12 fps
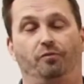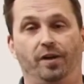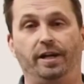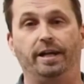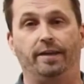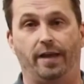
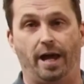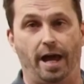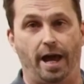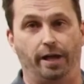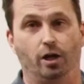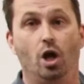fitting in the
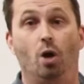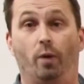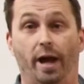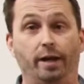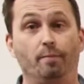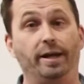head, we
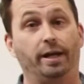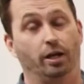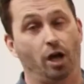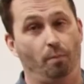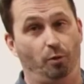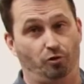had to make a
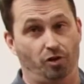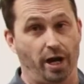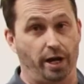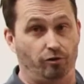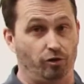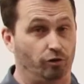couple
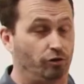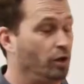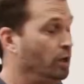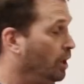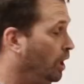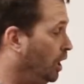changes.
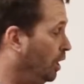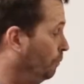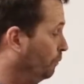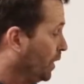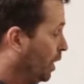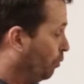
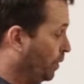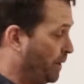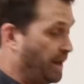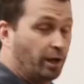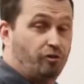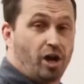We
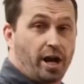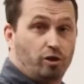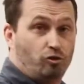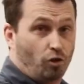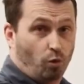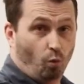made a
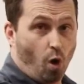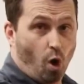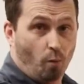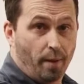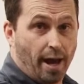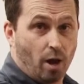change to the wall
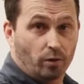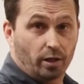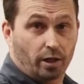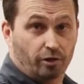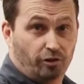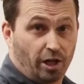mount
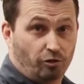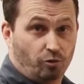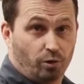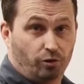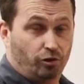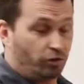
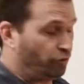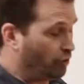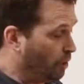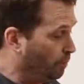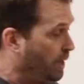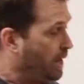accessory
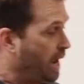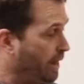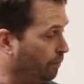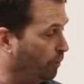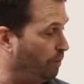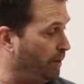system, and
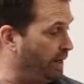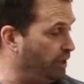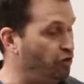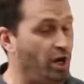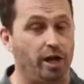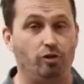then we made a
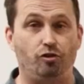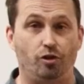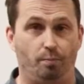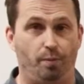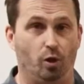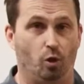change to the
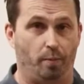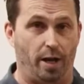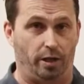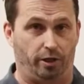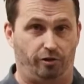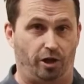pillar mount
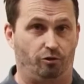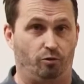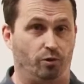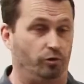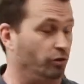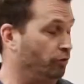
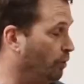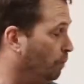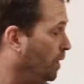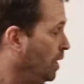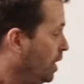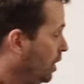accessory system.
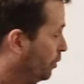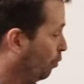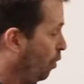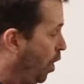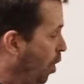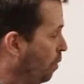The
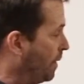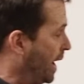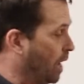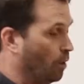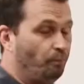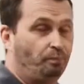wall
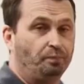mount,